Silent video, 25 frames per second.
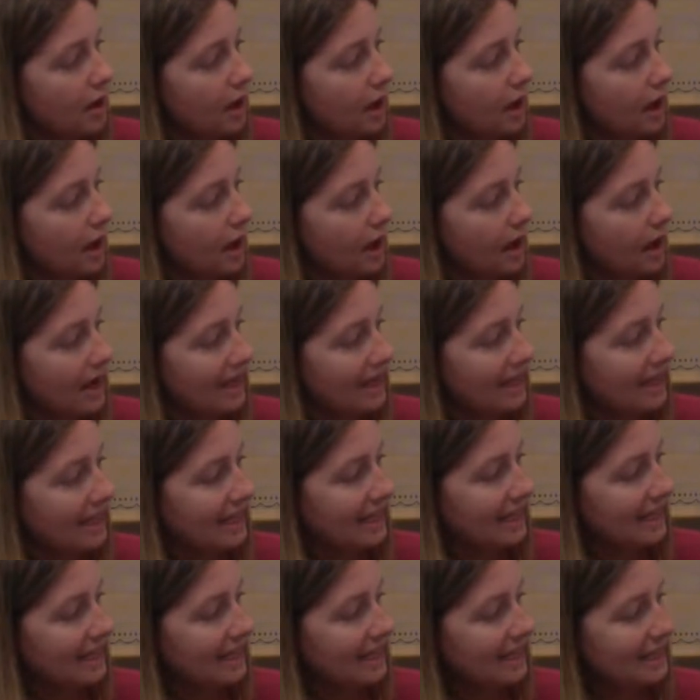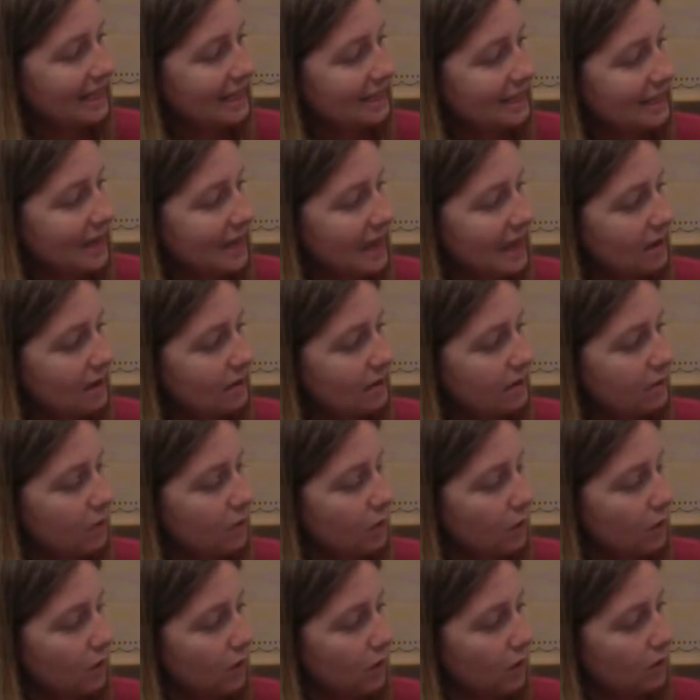And I get 10
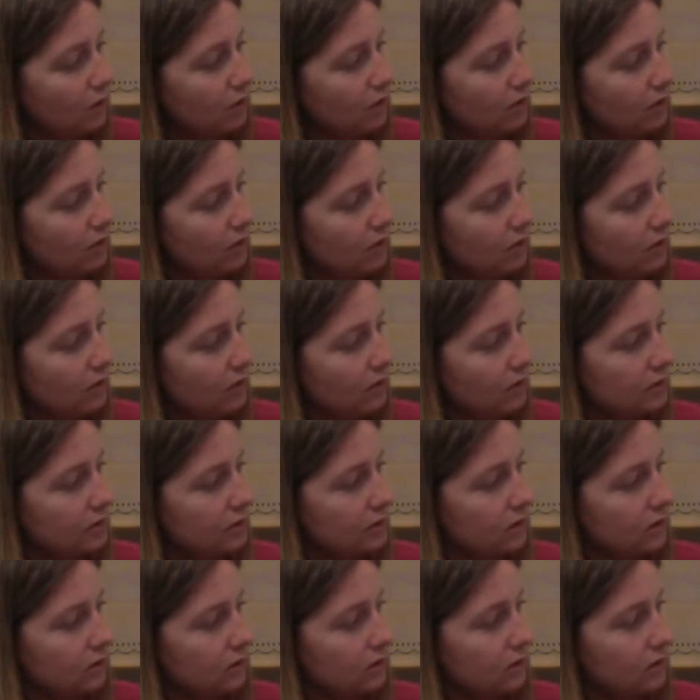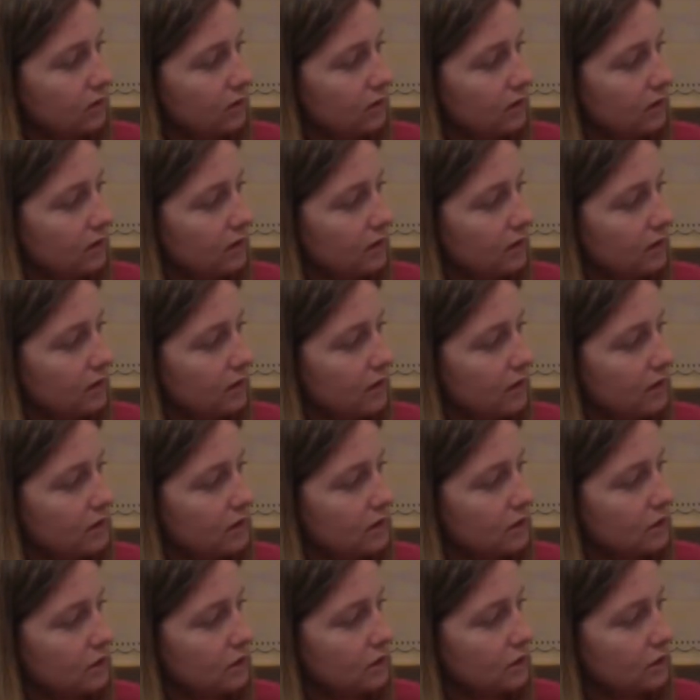more, so
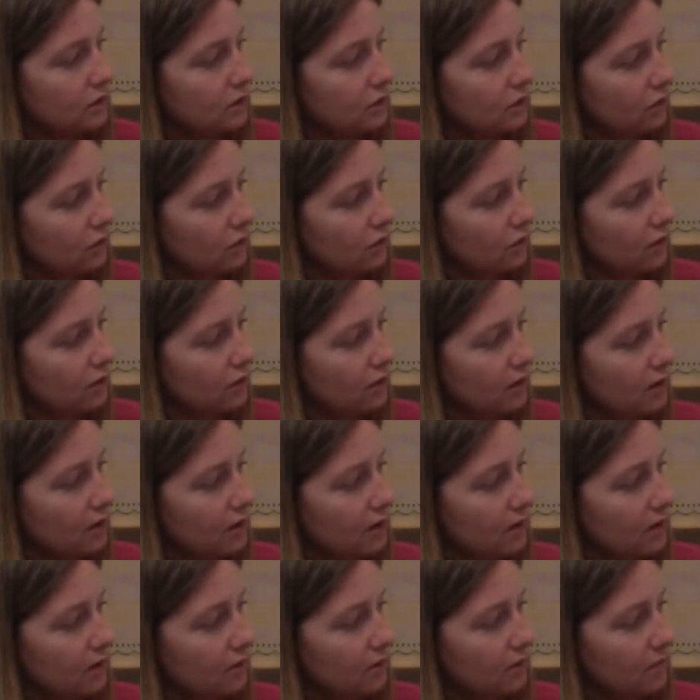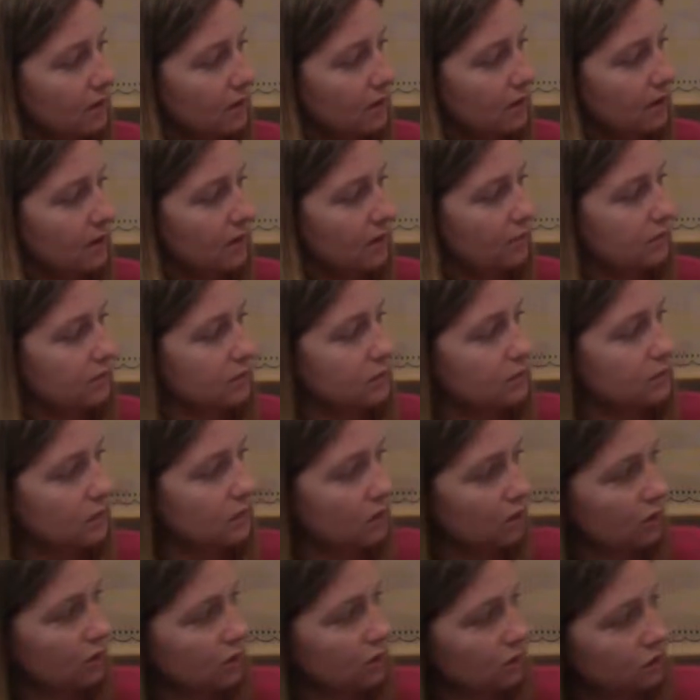this 2 becomes
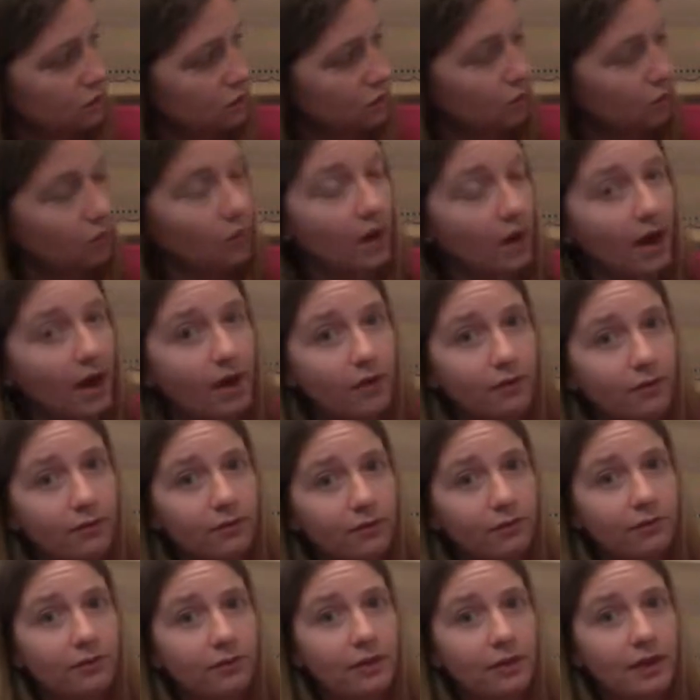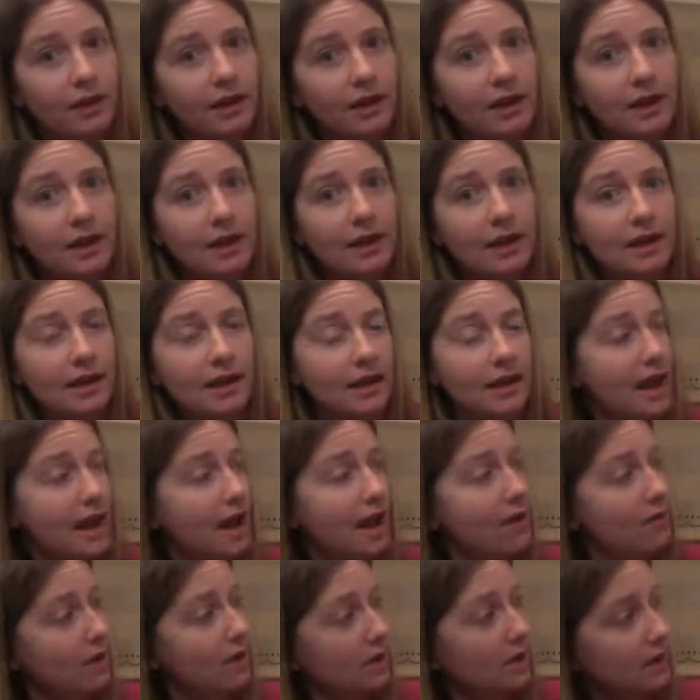12.
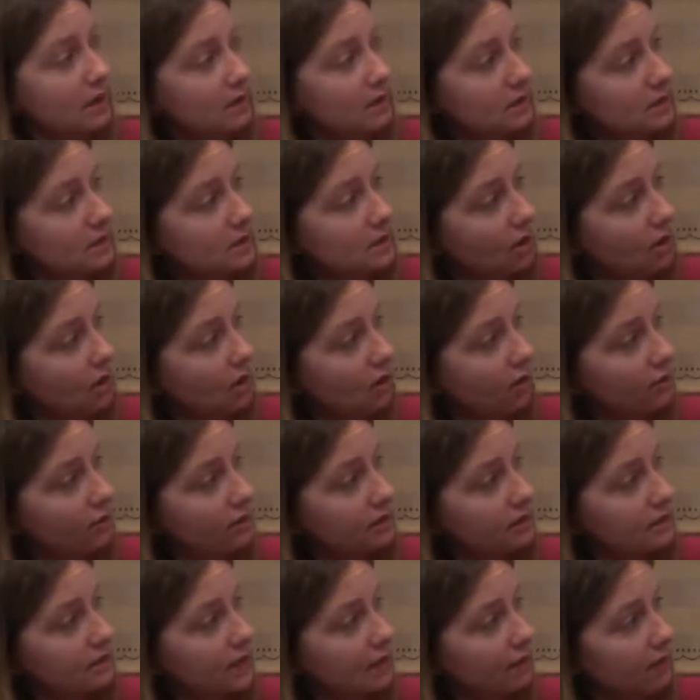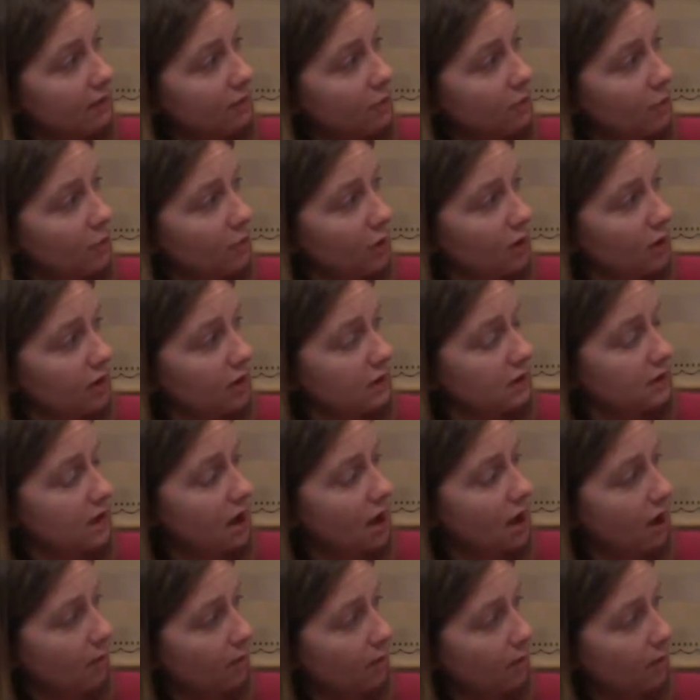Now I can solve because I have more on
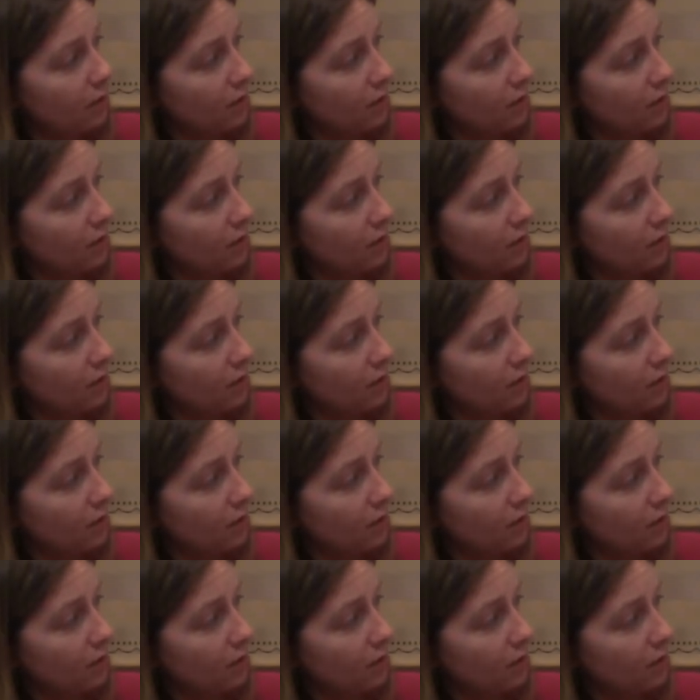top.